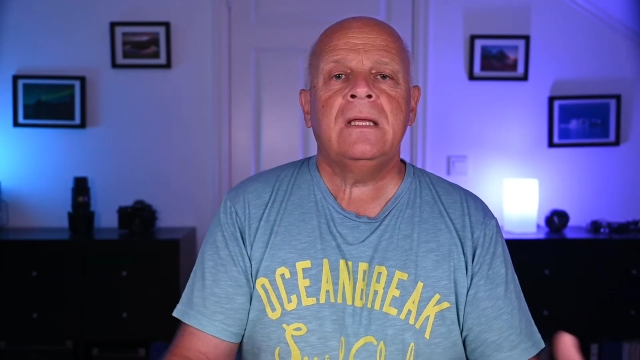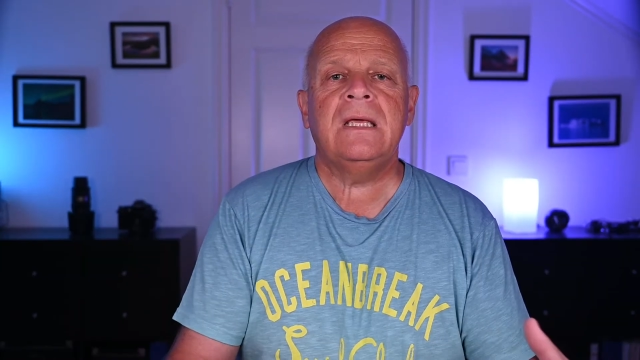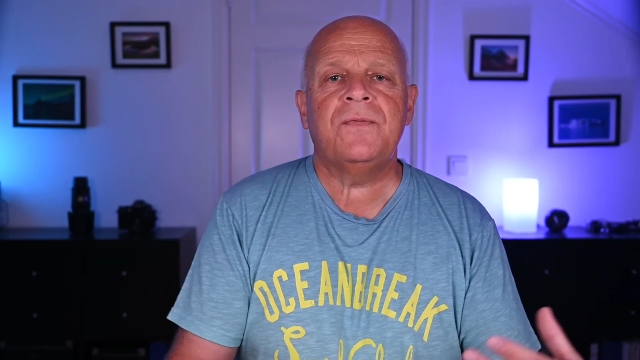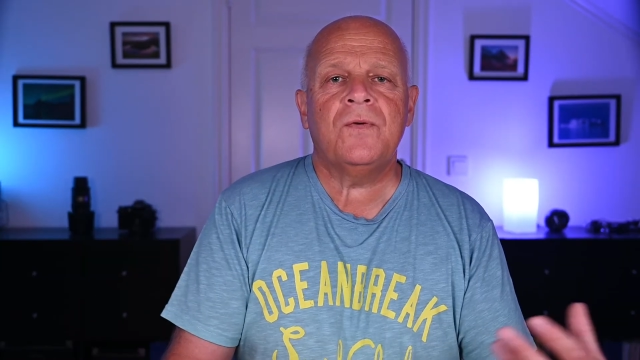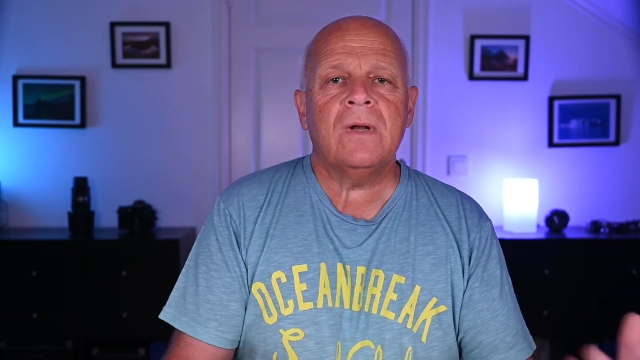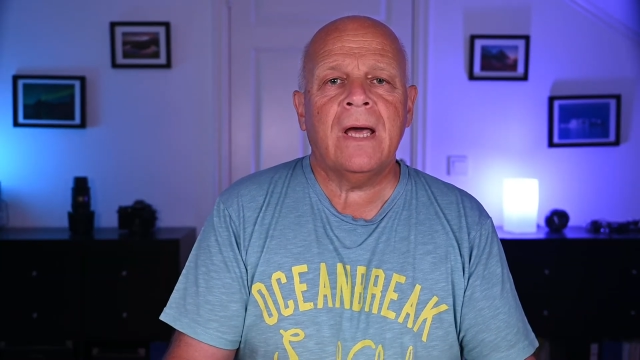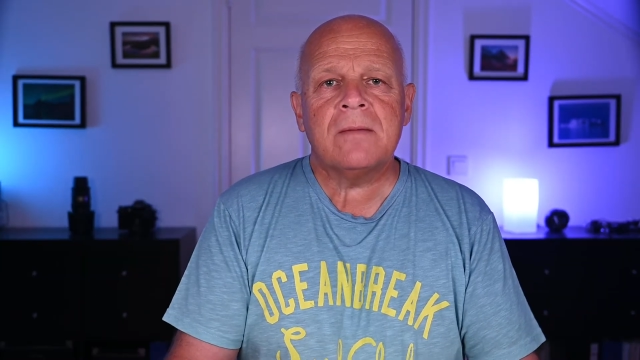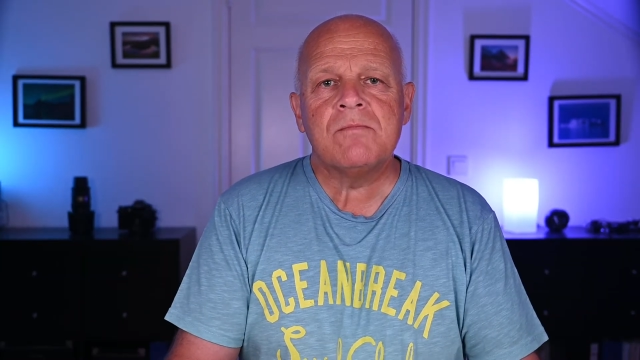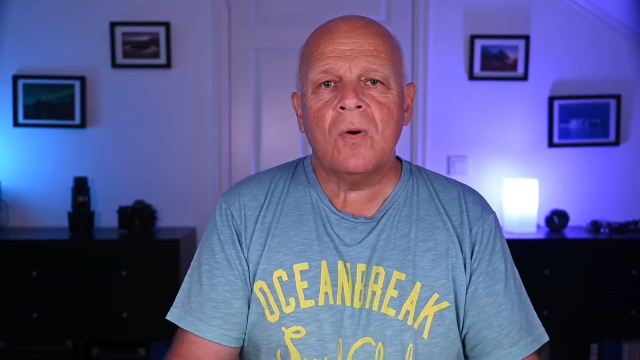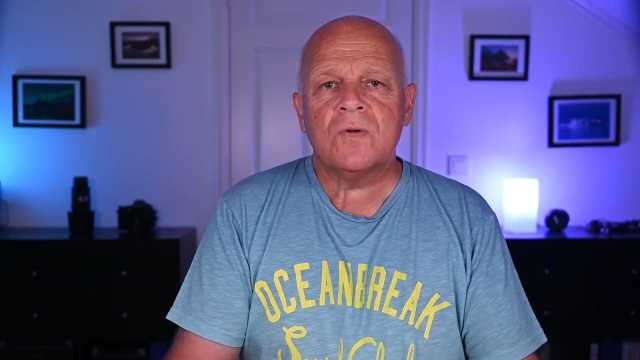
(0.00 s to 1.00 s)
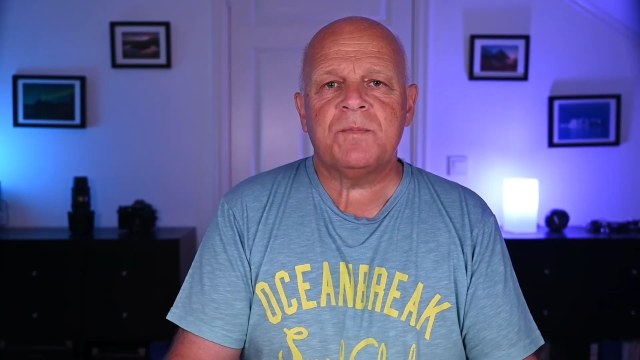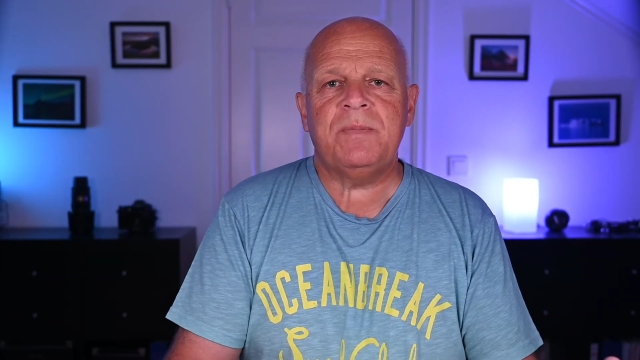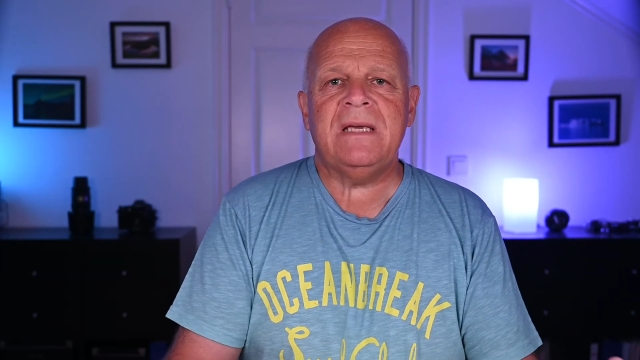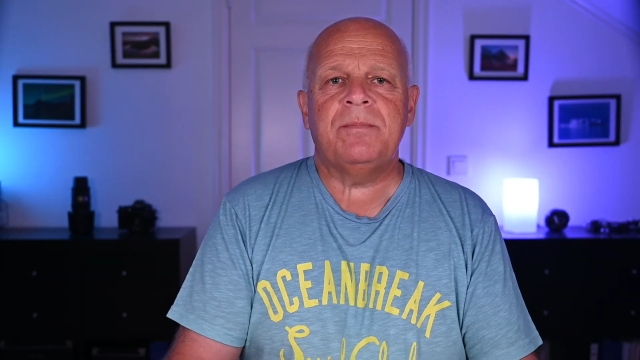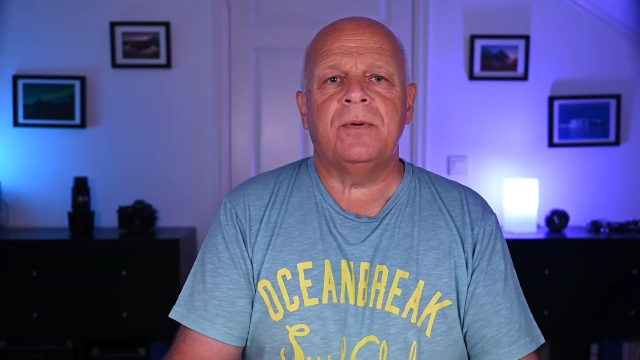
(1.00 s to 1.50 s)
If you're like most
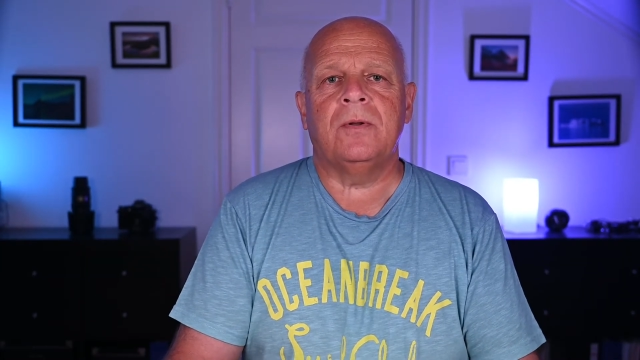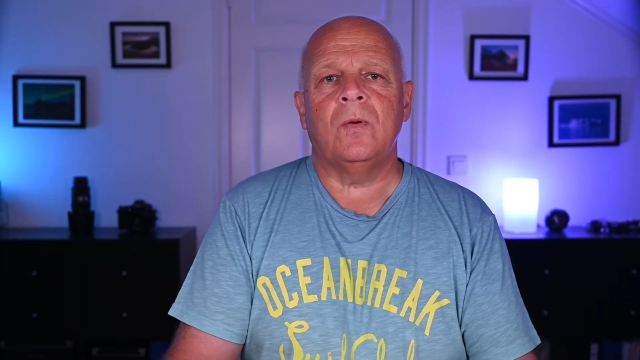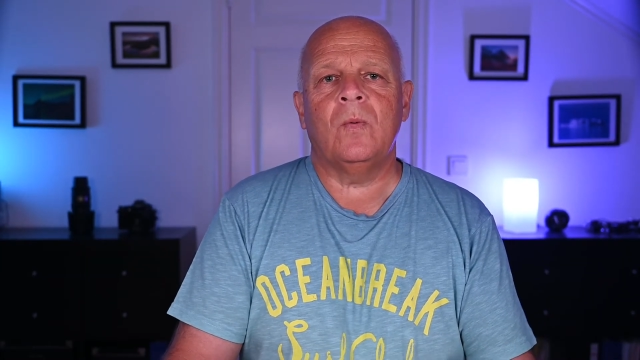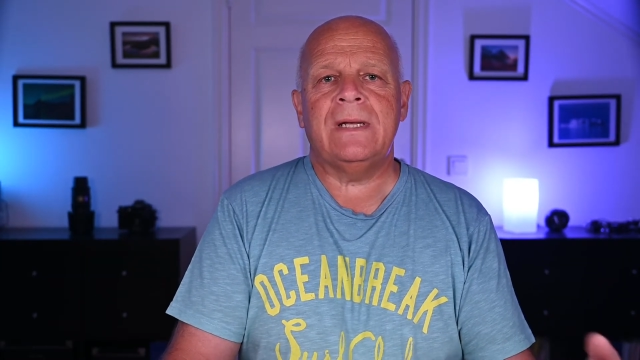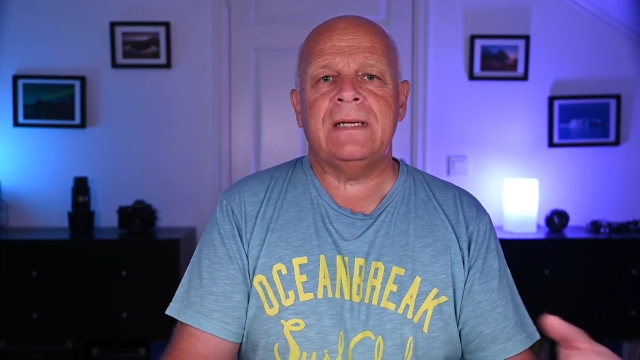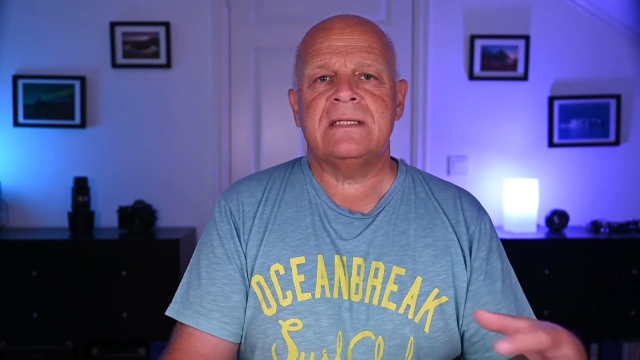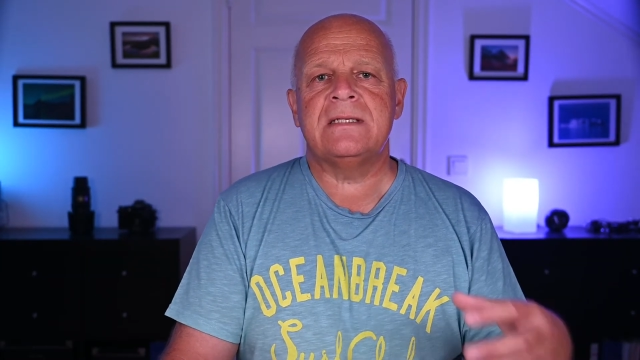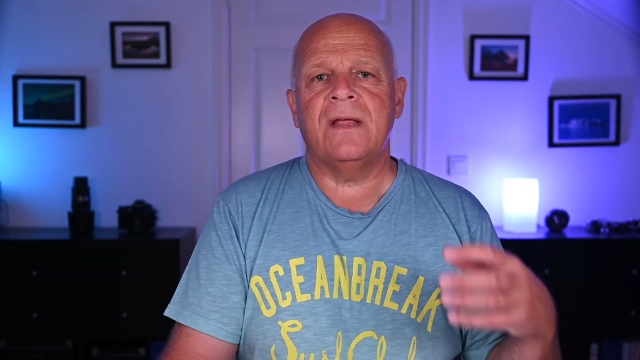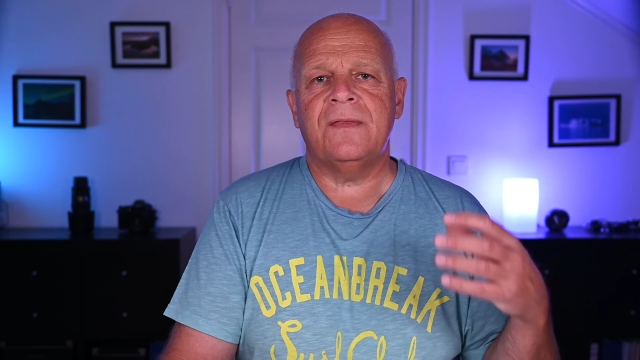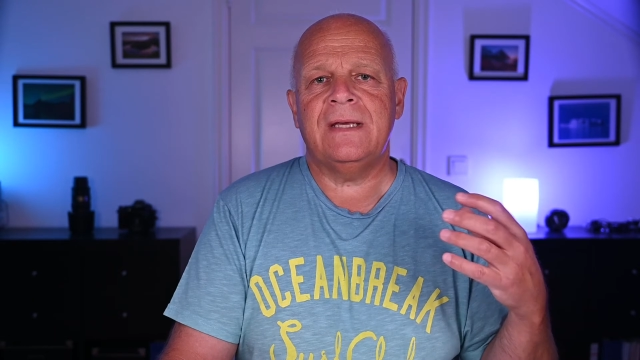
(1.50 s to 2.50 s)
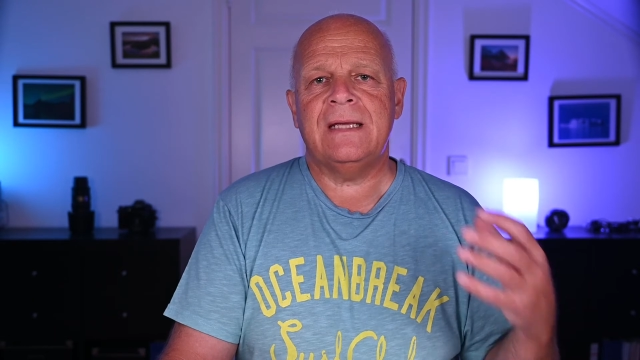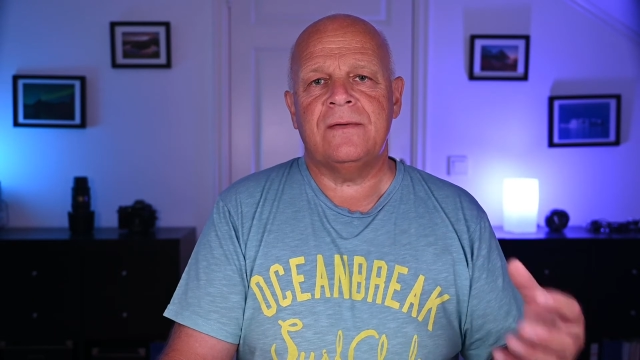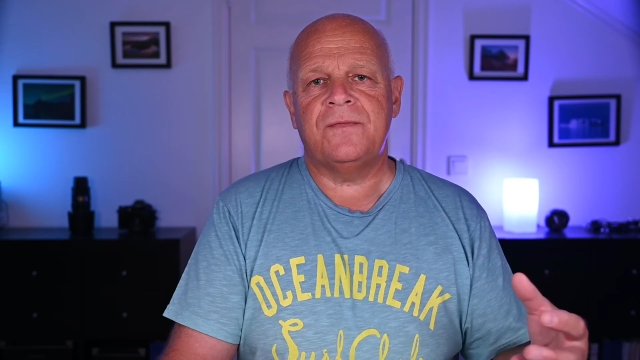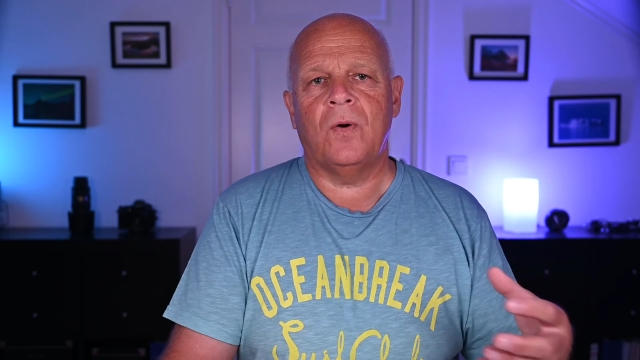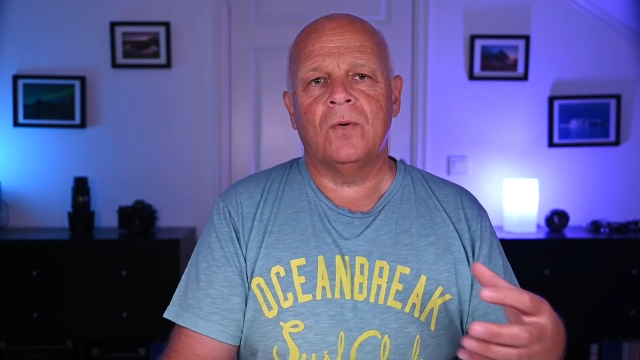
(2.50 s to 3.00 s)
people, when there's nothing in
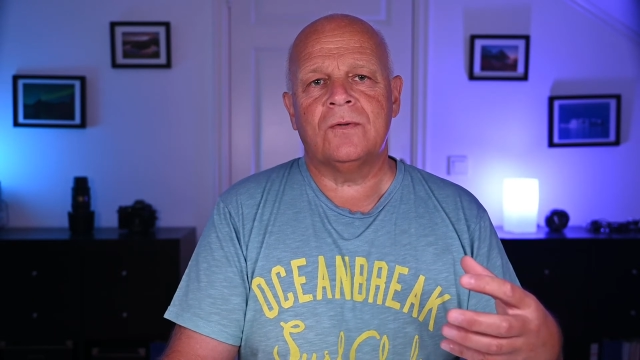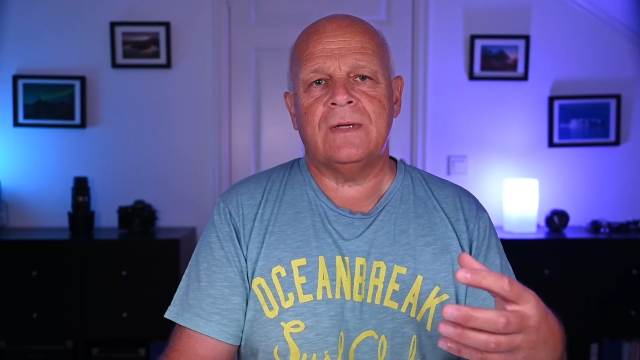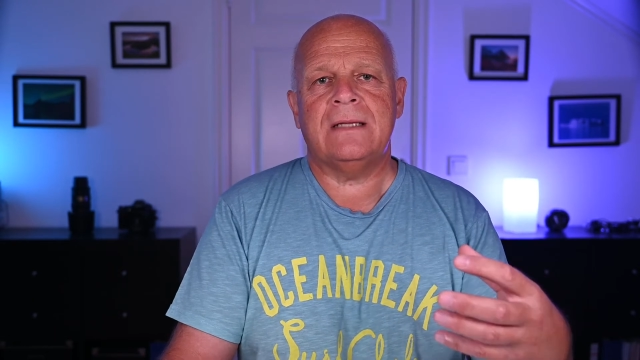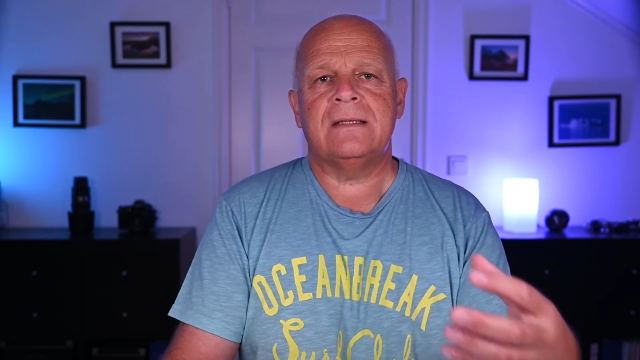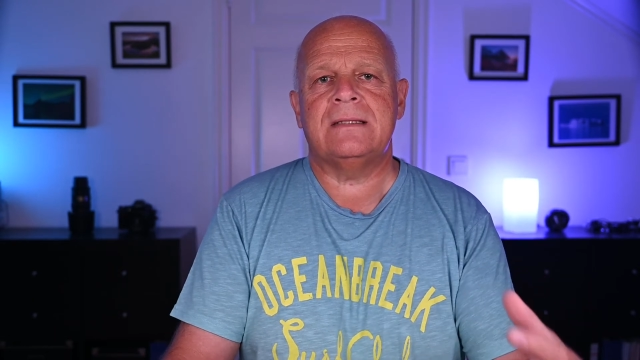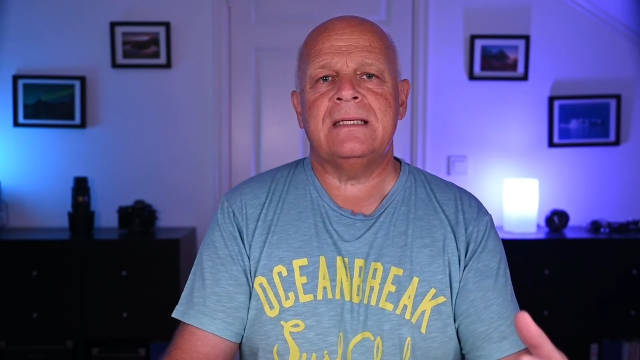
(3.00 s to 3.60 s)
the photo that